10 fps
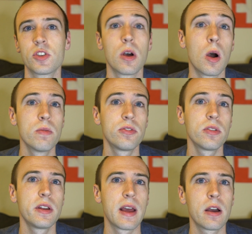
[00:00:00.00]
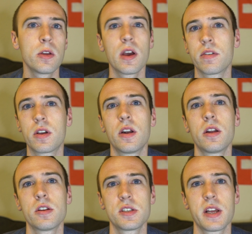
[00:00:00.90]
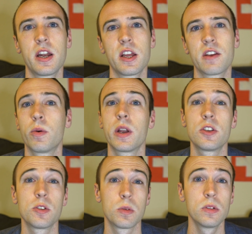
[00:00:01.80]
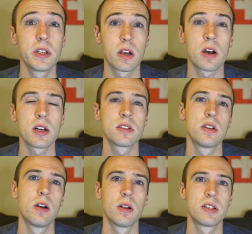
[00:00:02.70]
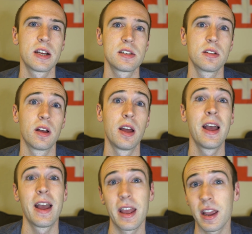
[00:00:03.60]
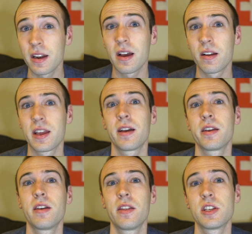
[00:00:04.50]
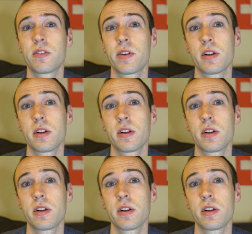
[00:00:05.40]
So hopefully now you have a good understanding of what it truly costs to own a Tesla and how to calculate this for